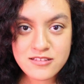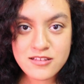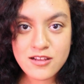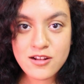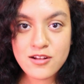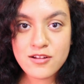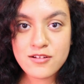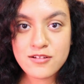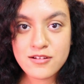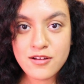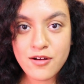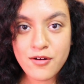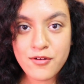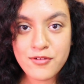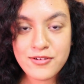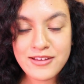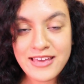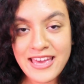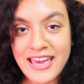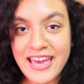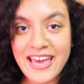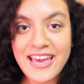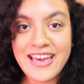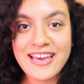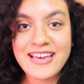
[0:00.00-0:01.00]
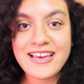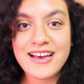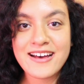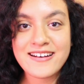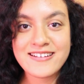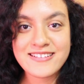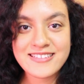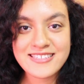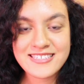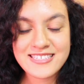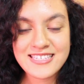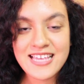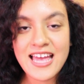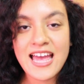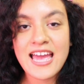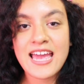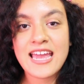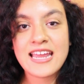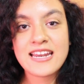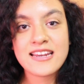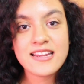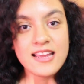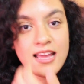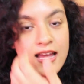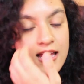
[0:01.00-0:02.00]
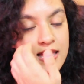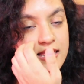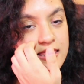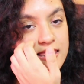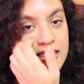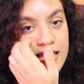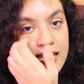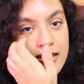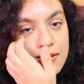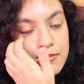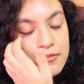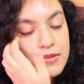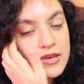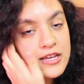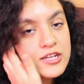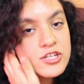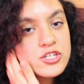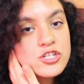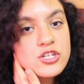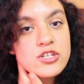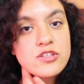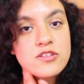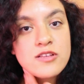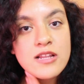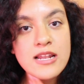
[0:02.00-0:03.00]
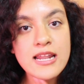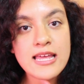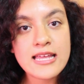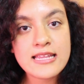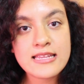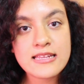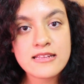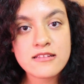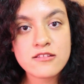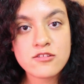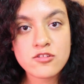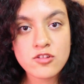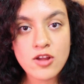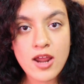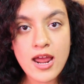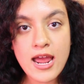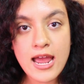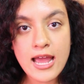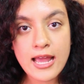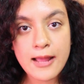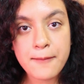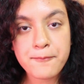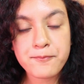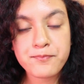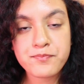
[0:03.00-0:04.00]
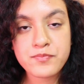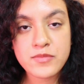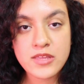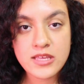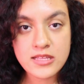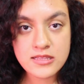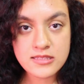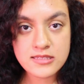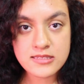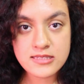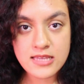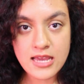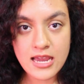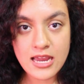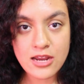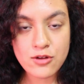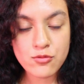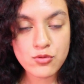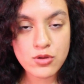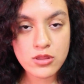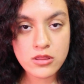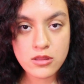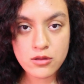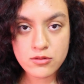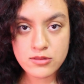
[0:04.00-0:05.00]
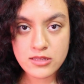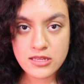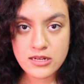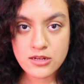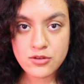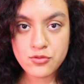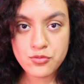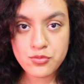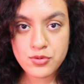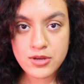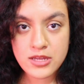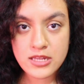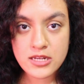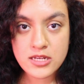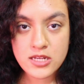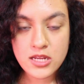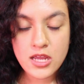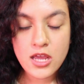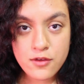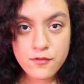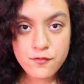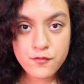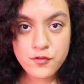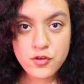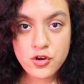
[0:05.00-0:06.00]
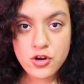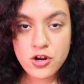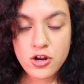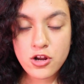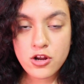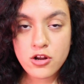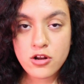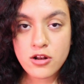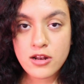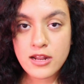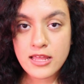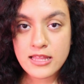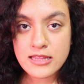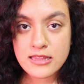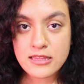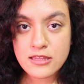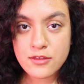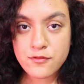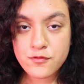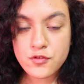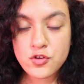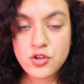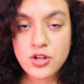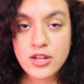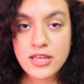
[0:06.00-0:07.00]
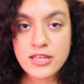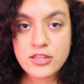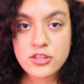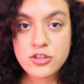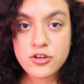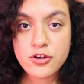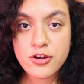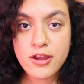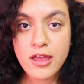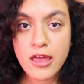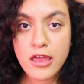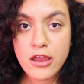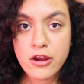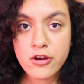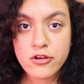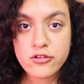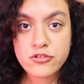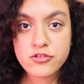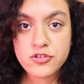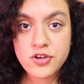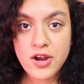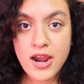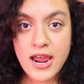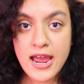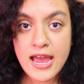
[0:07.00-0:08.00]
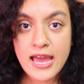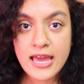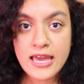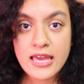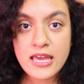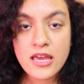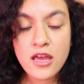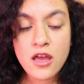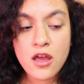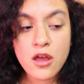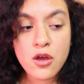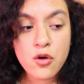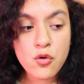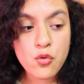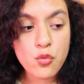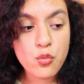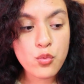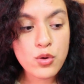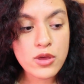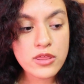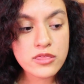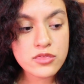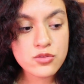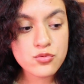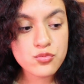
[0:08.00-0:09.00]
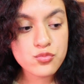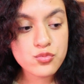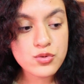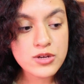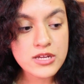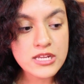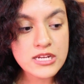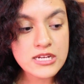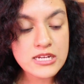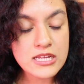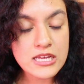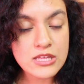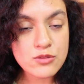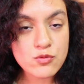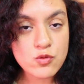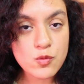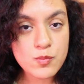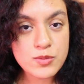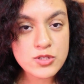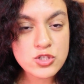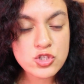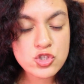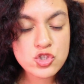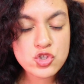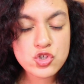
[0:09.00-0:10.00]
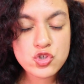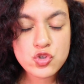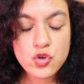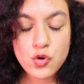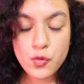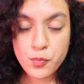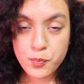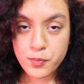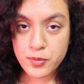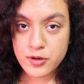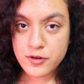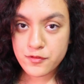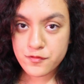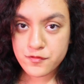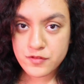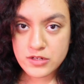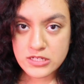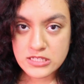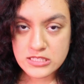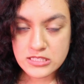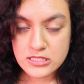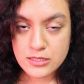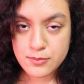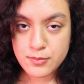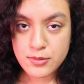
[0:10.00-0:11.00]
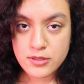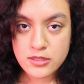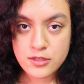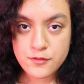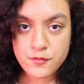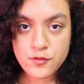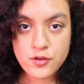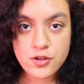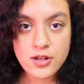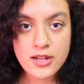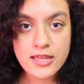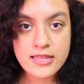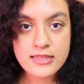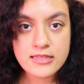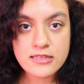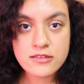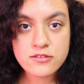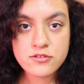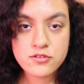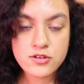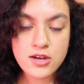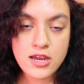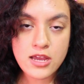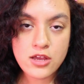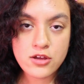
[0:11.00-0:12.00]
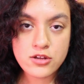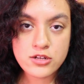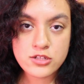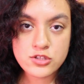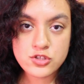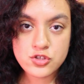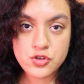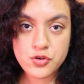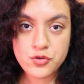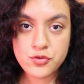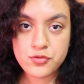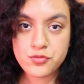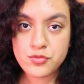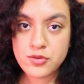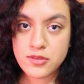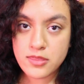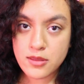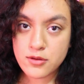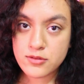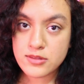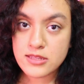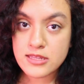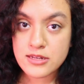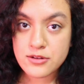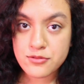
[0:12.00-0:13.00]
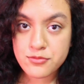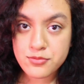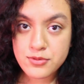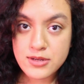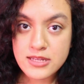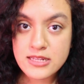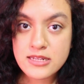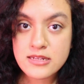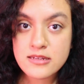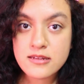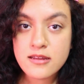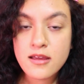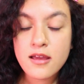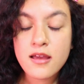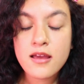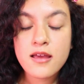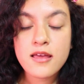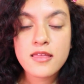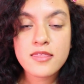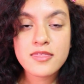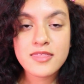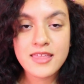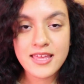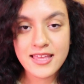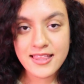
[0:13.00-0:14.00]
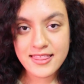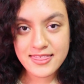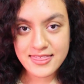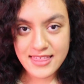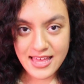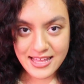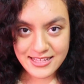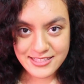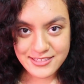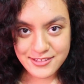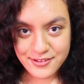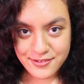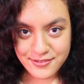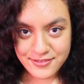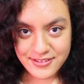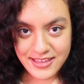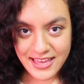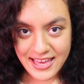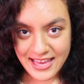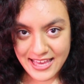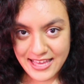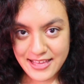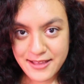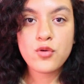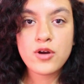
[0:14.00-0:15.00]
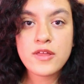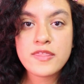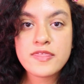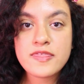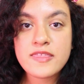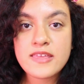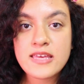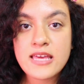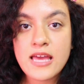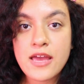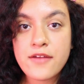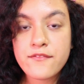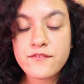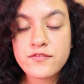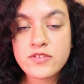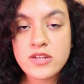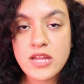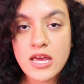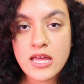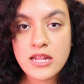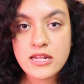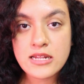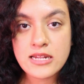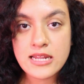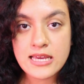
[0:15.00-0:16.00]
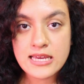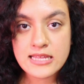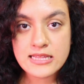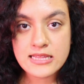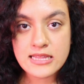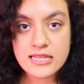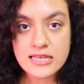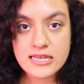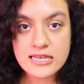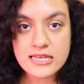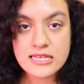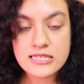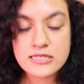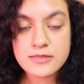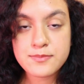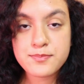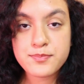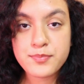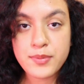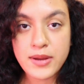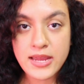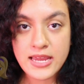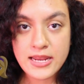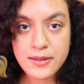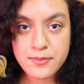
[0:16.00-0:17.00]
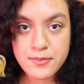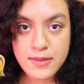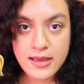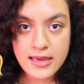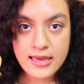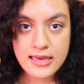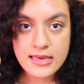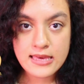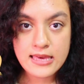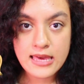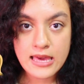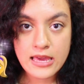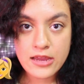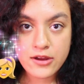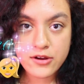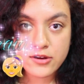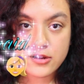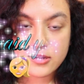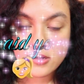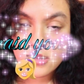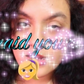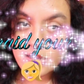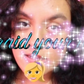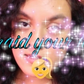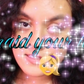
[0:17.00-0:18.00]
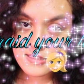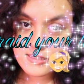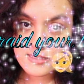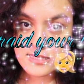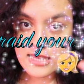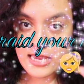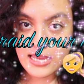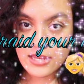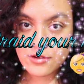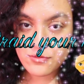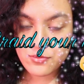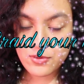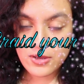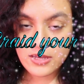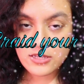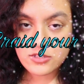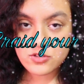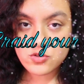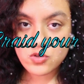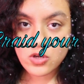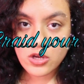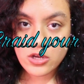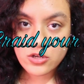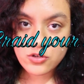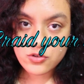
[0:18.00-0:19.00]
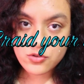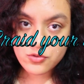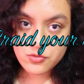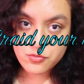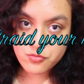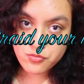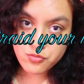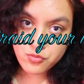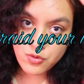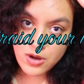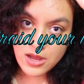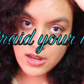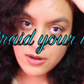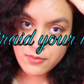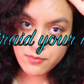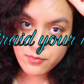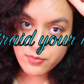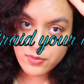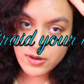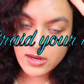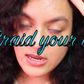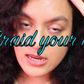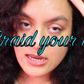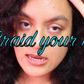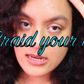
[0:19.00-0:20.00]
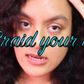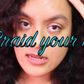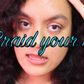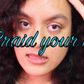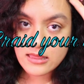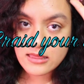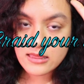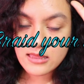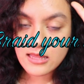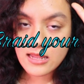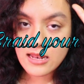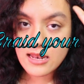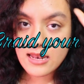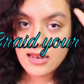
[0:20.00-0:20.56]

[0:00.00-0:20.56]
to look okay outside, then make sure to let it dry inside without any wind. If you let your hair dry with wind, it will be super frizzy, but if you let it dry on its own without any wind, then that's okay. One thing I've done lately is braid my hair sideways. So I do one braid at the